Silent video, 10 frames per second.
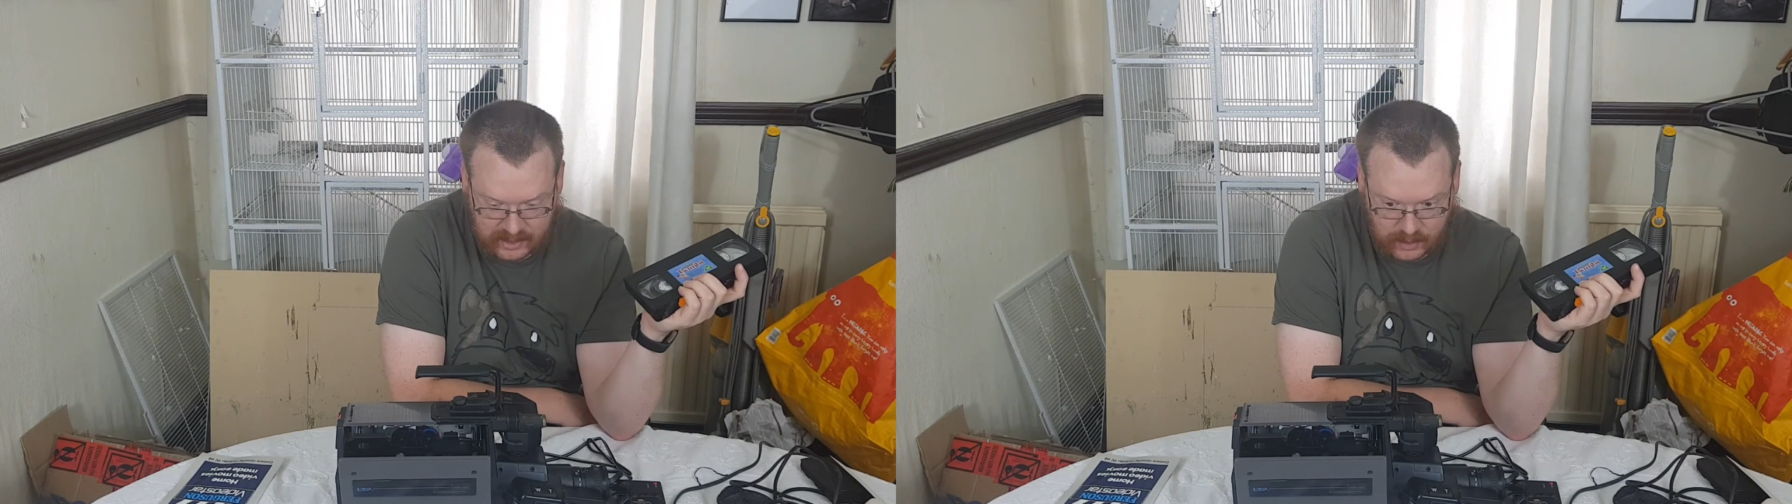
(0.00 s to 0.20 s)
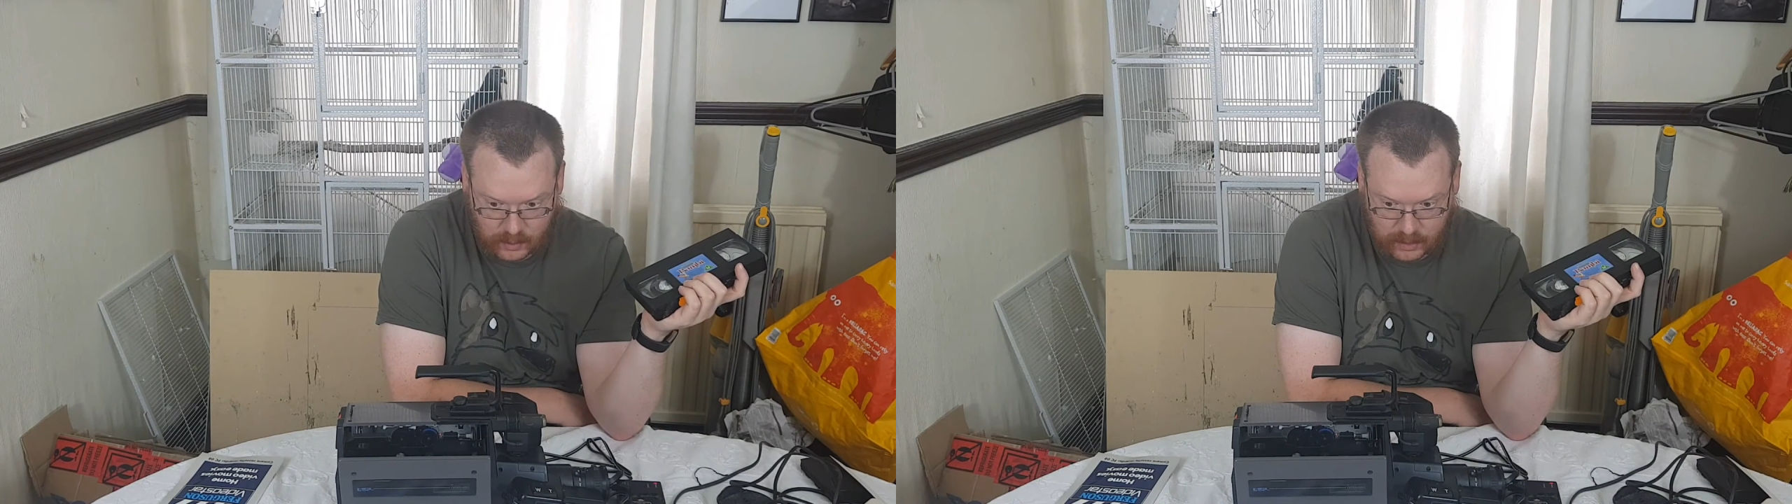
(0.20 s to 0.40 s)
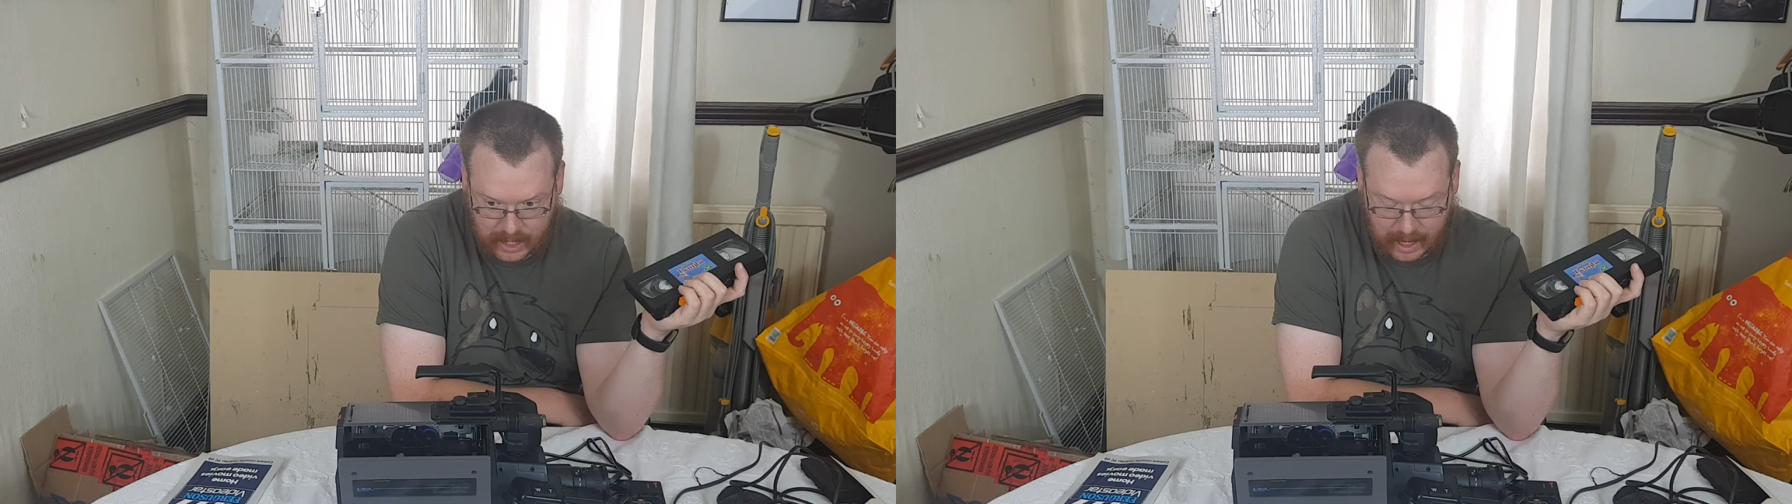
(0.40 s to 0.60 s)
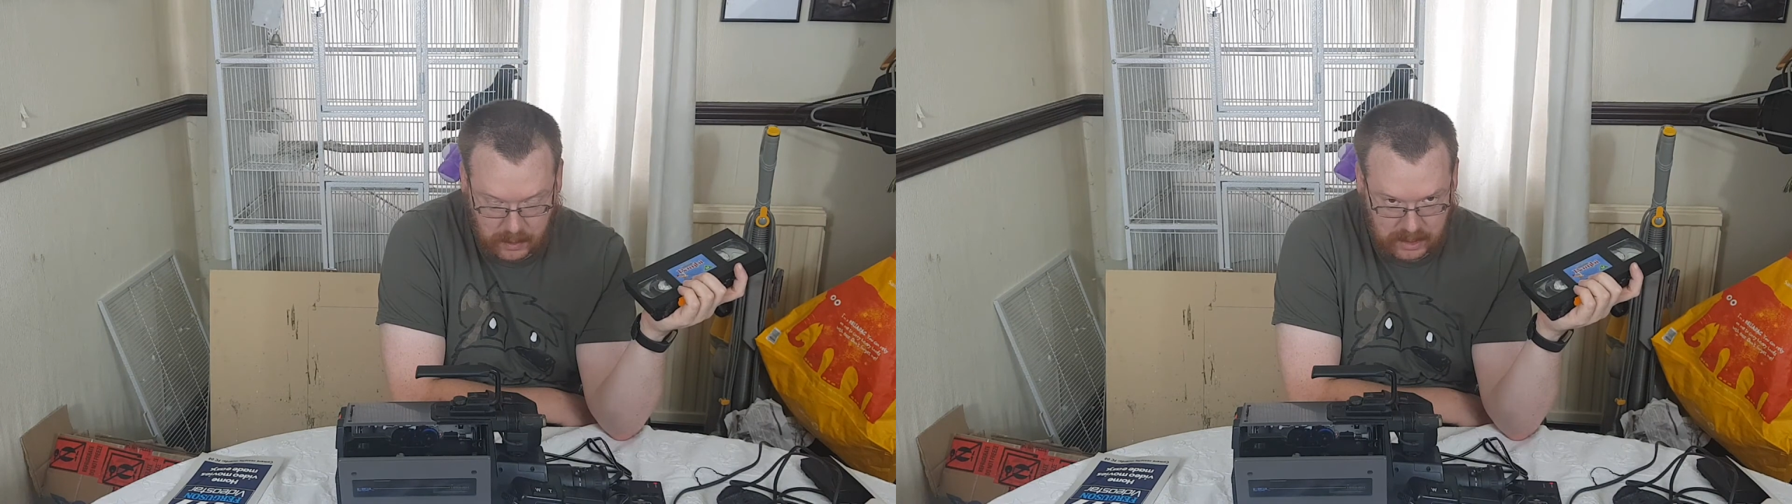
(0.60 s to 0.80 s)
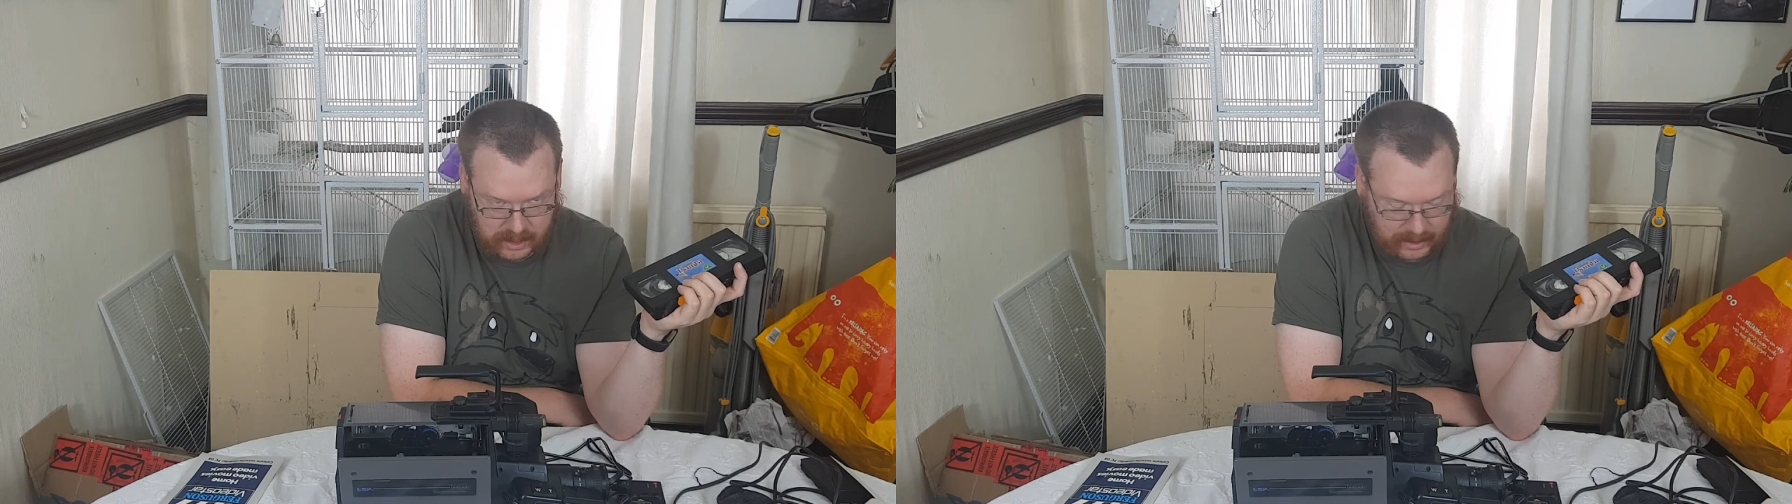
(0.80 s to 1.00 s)

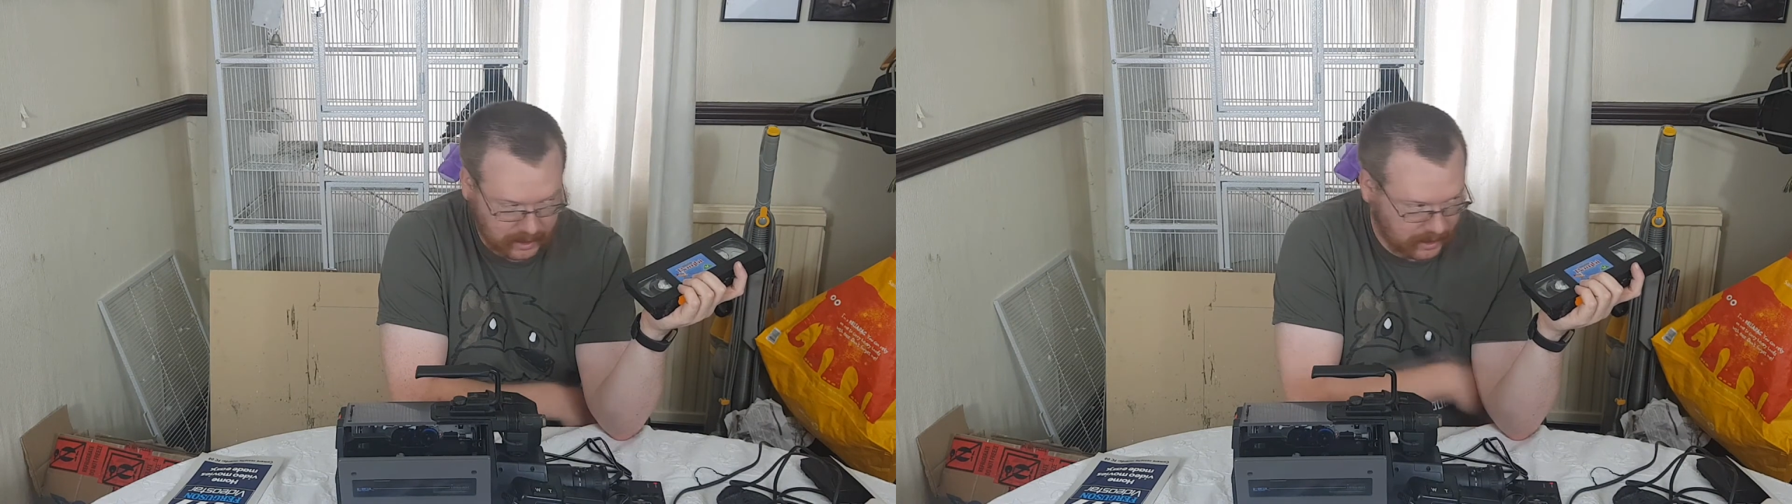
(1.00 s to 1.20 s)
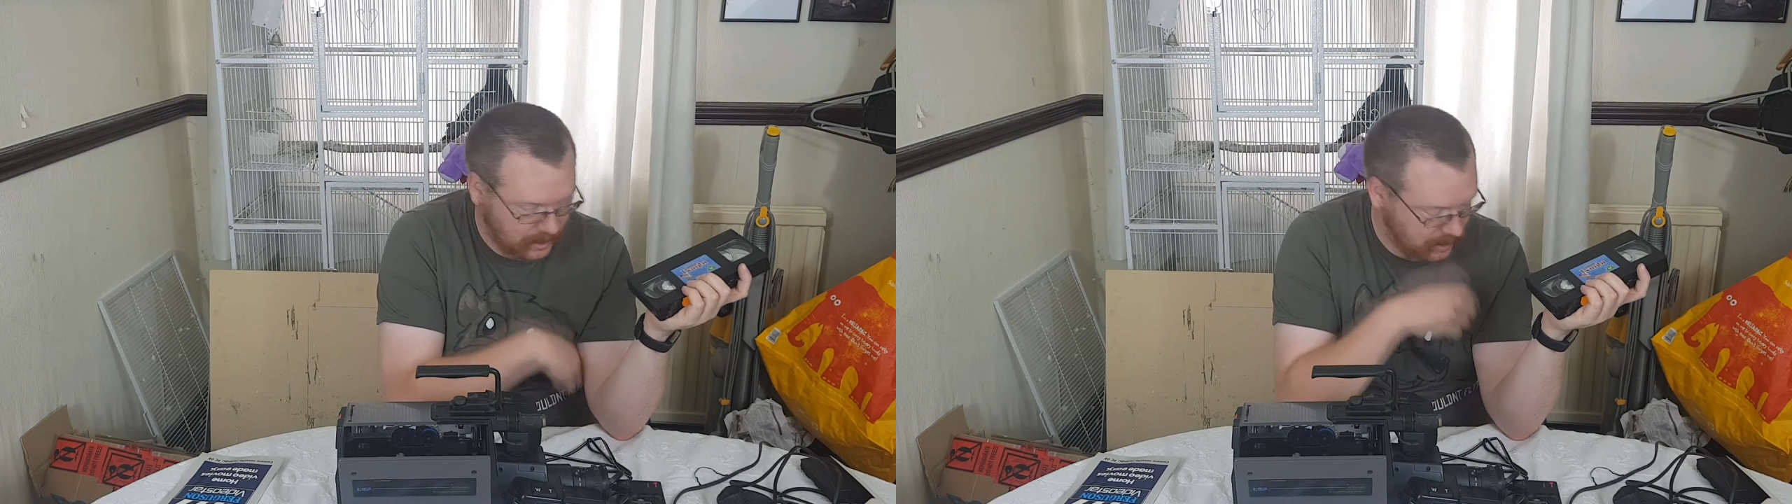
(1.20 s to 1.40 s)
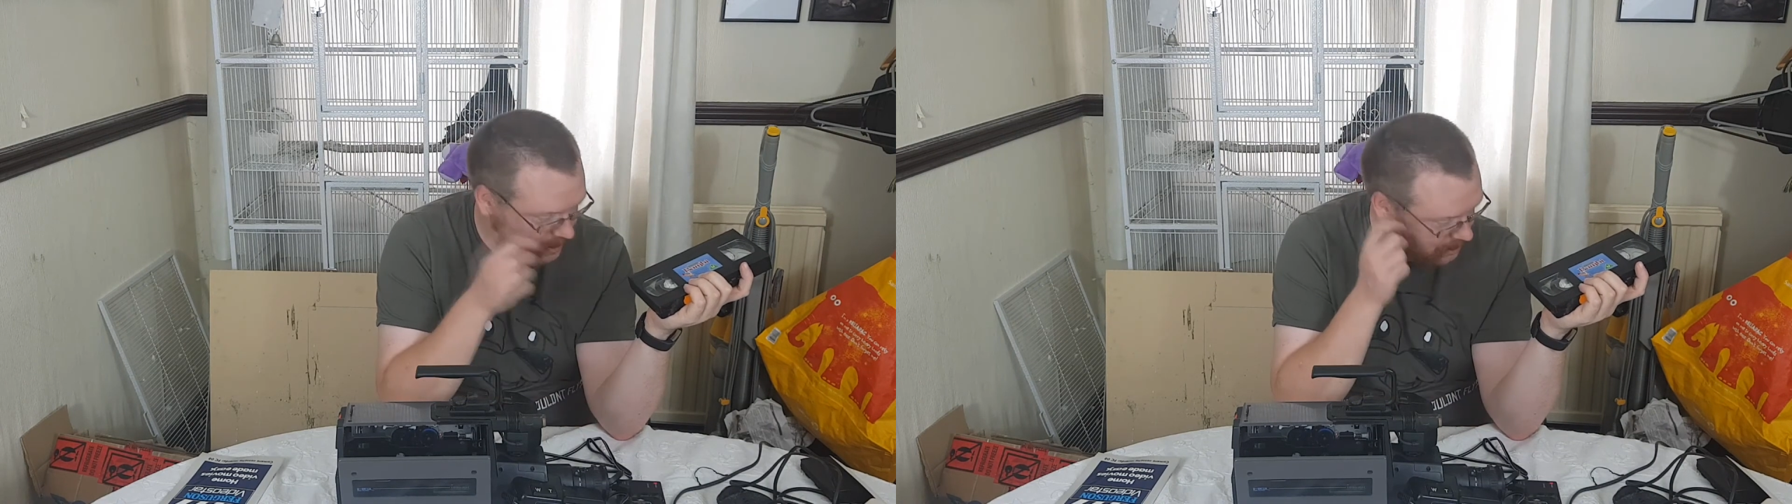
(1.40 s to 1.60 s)
2000, I think it is.